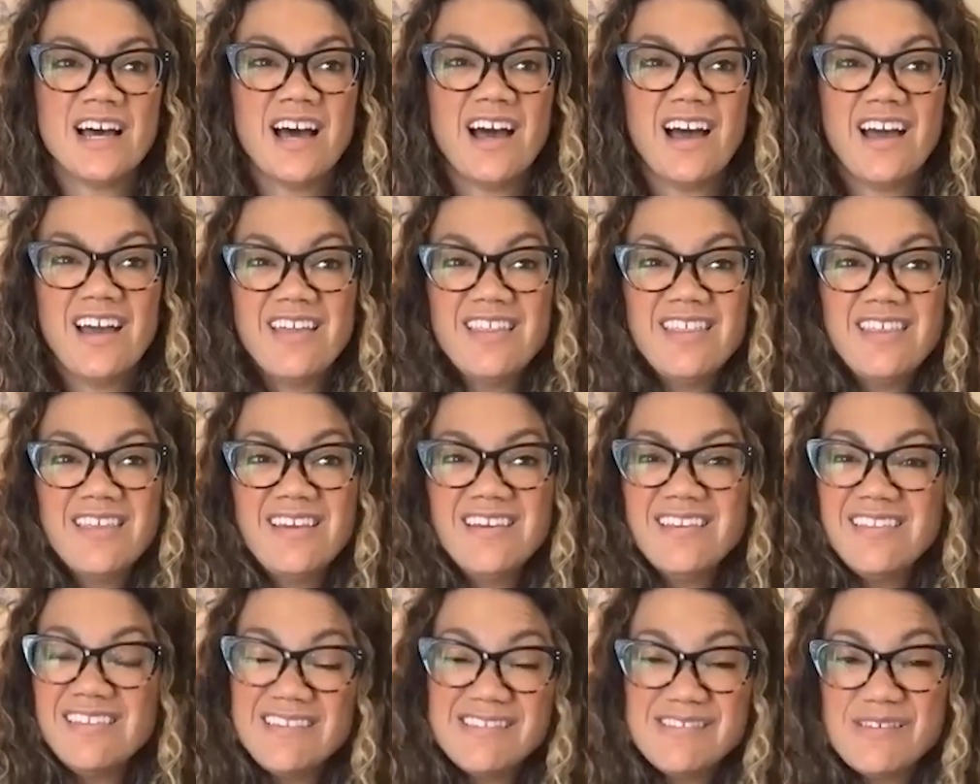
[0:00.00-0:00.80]
I
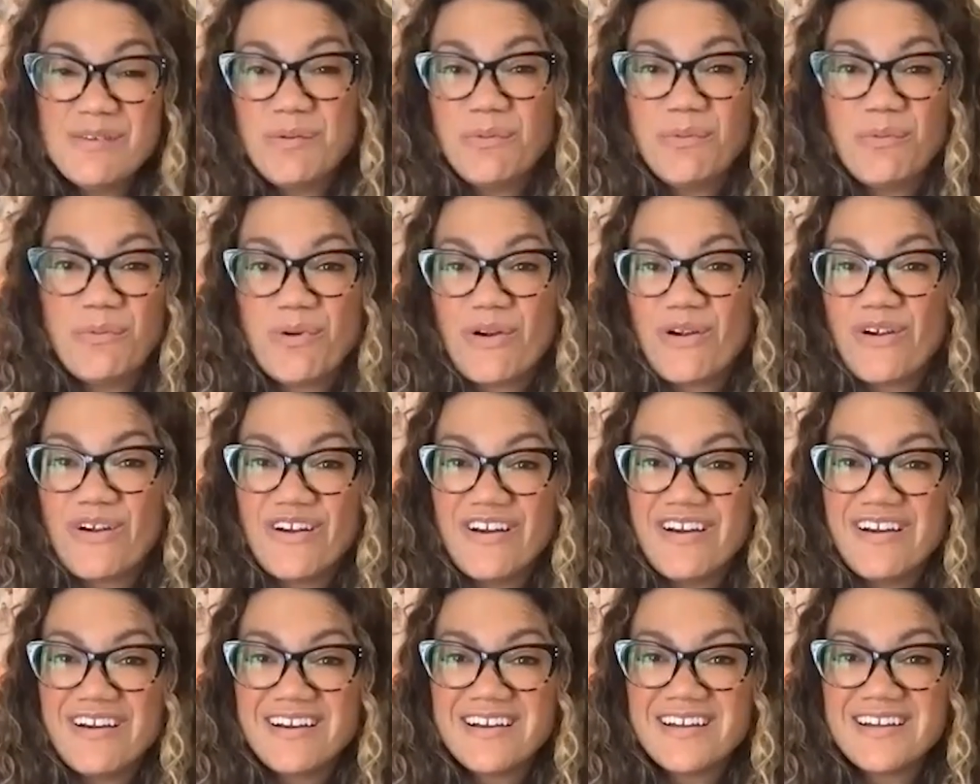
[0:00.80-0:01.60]
think this will
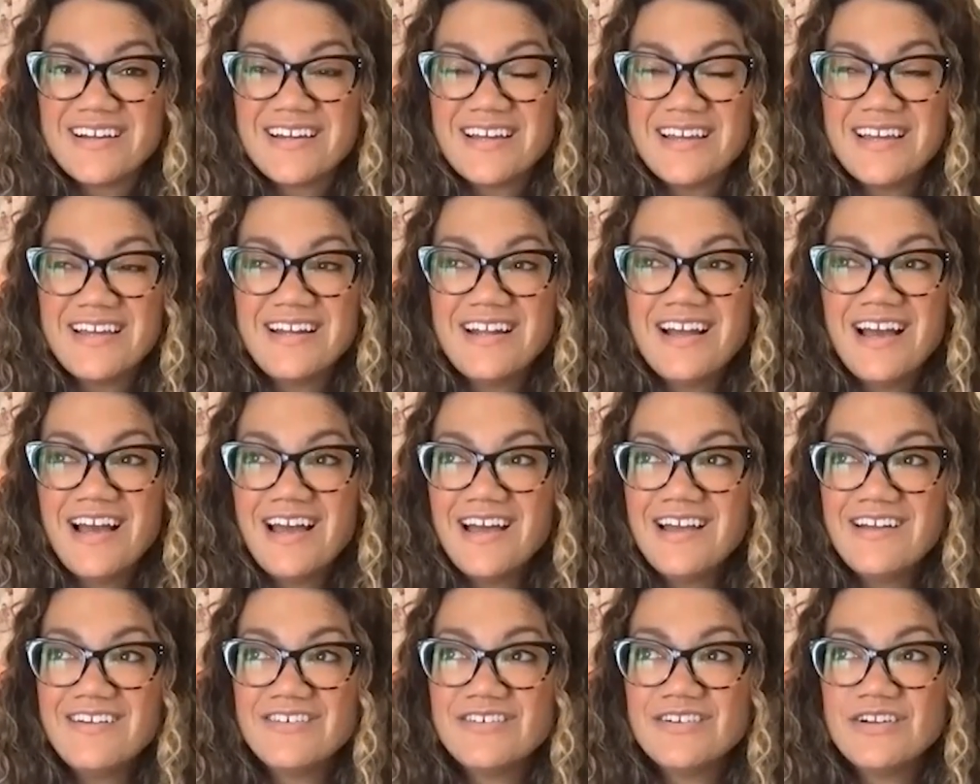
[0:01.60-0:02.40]
work. And
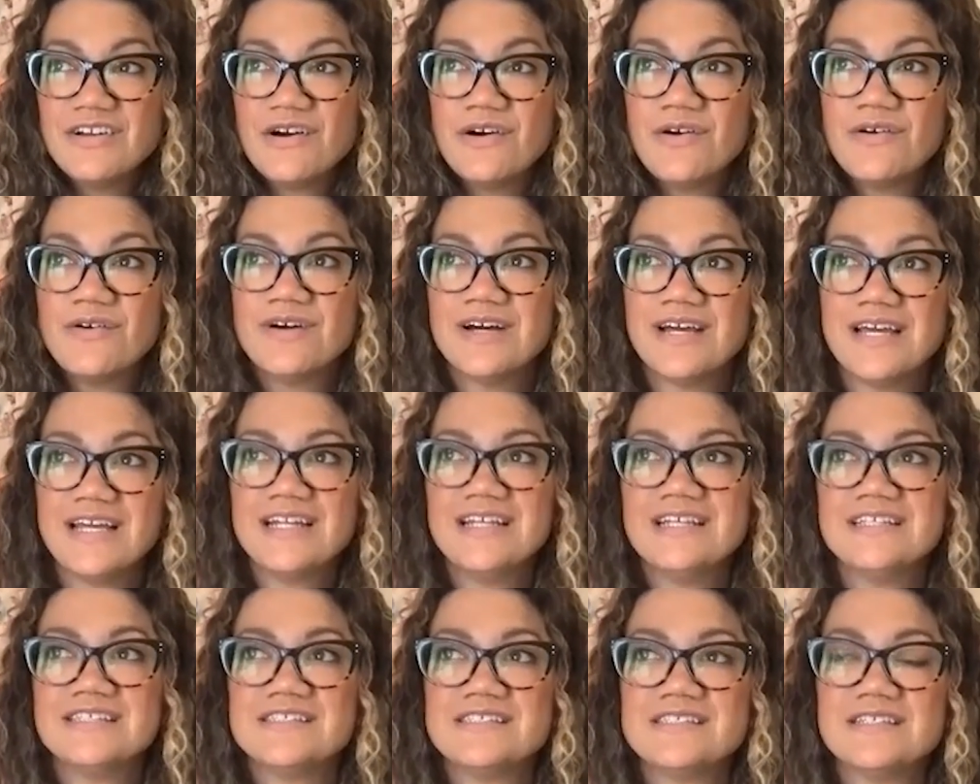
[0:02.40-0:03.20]
I don't know. And
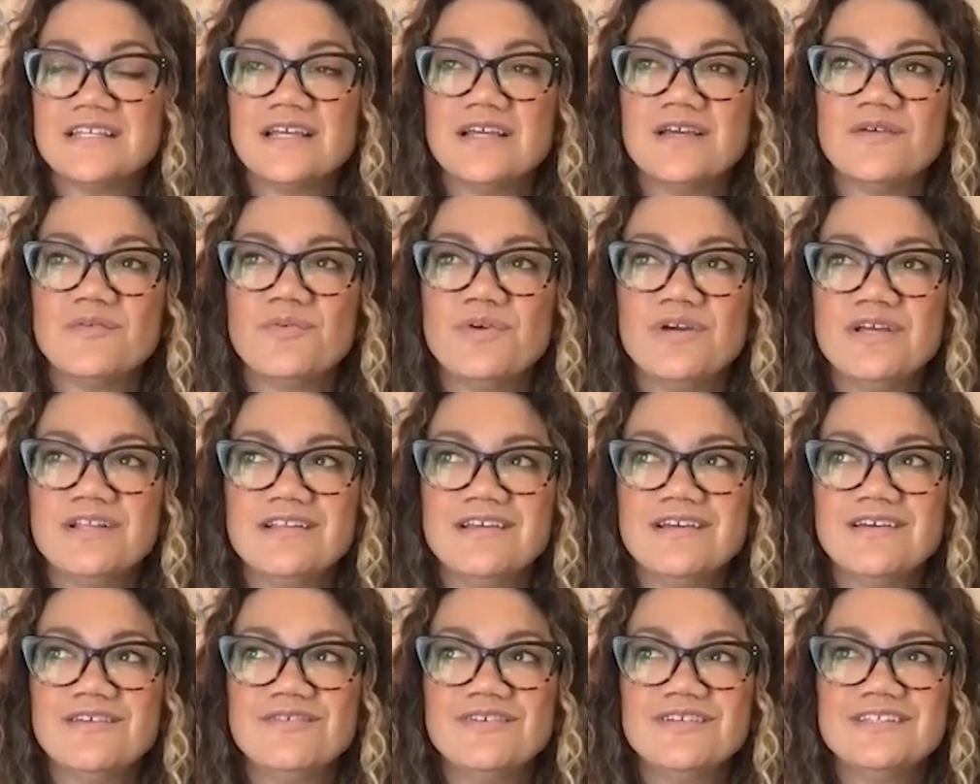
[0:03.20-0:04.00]
it's, we
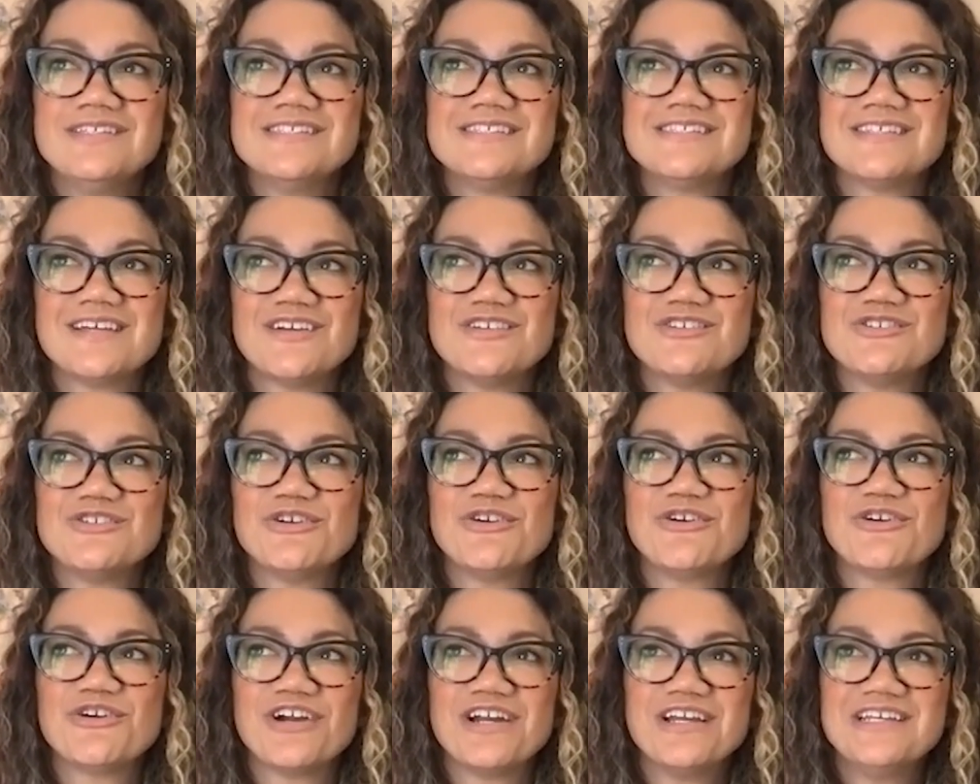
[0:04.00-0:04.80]
live at such a
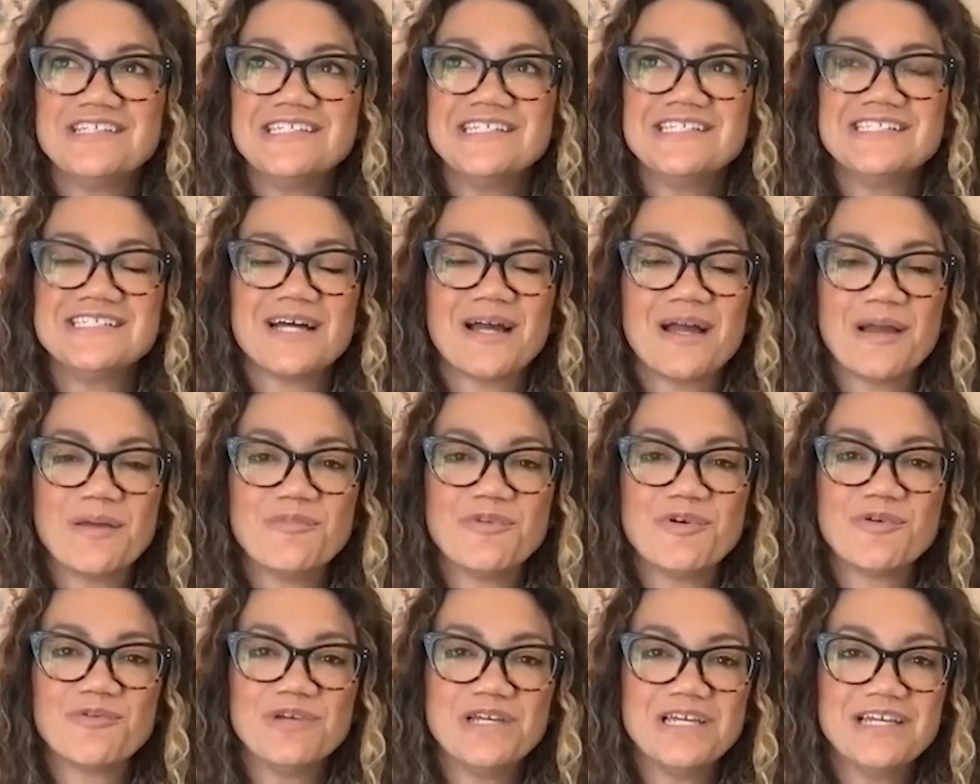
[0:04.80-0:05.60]
crazy time
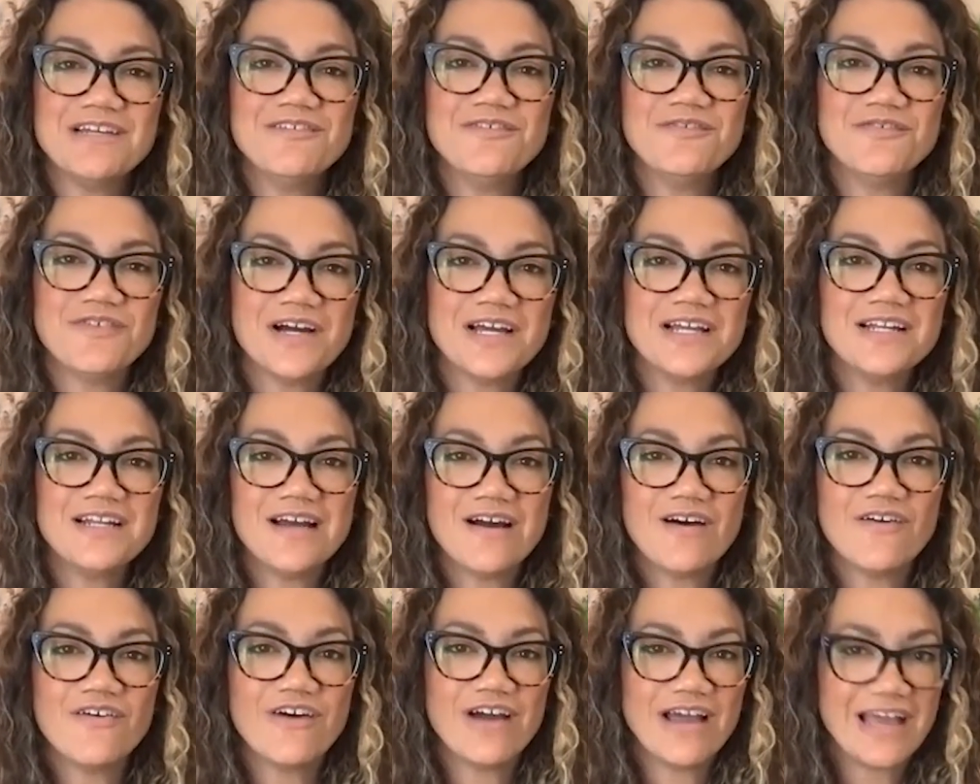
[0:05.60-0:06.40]
where we can find
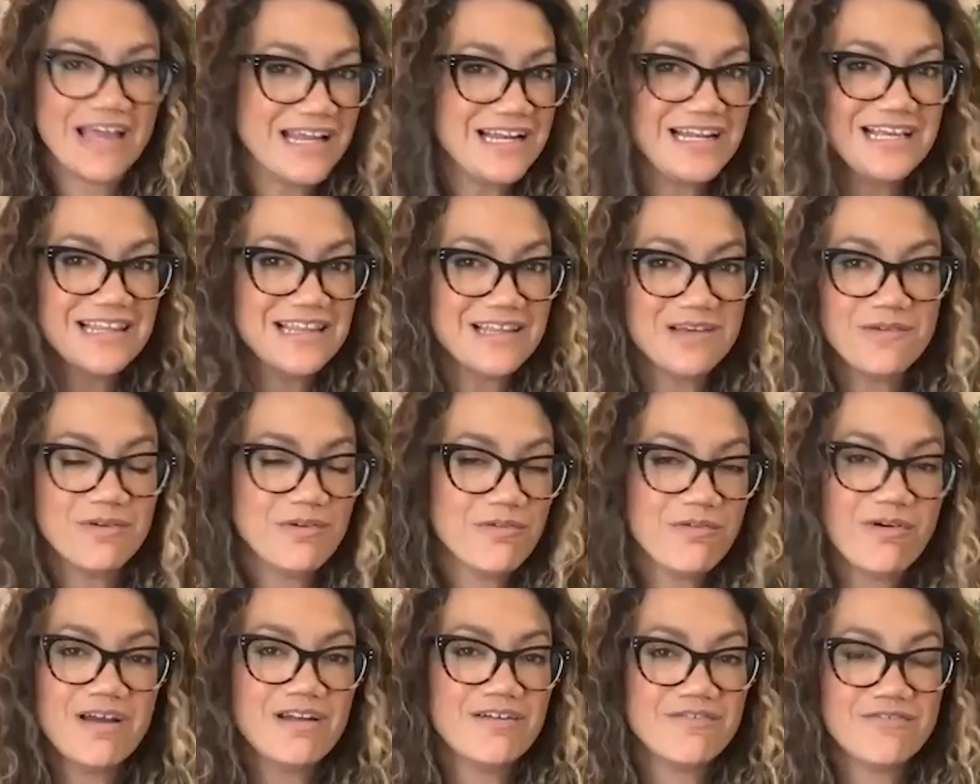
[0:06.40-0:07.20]
out anything we
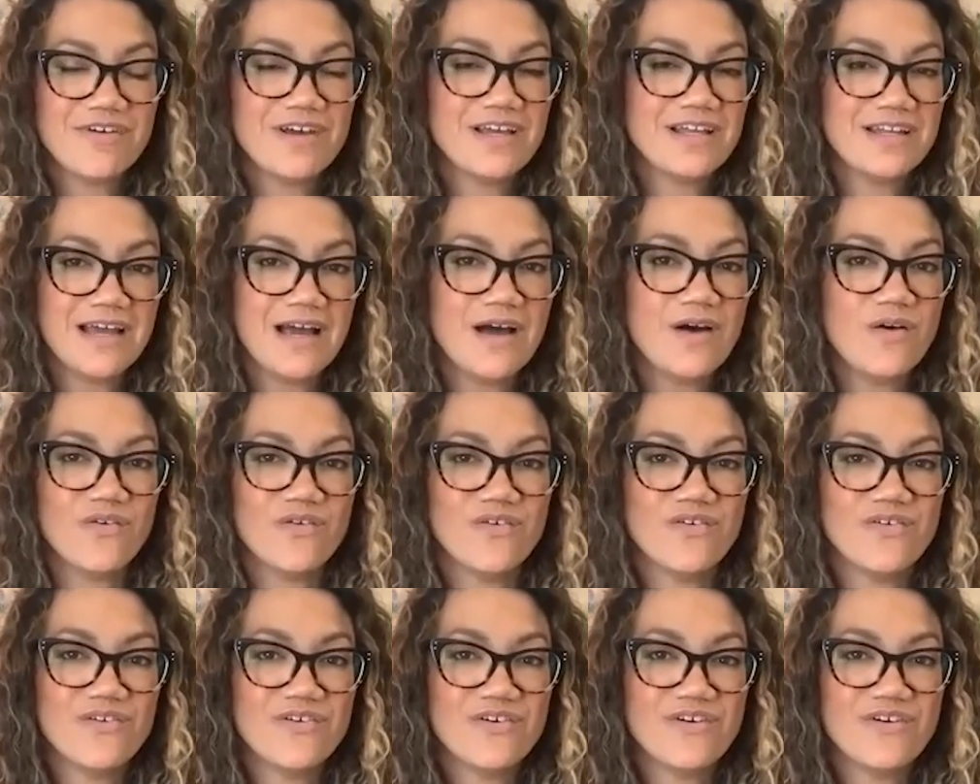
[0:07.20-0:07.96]
want to find out.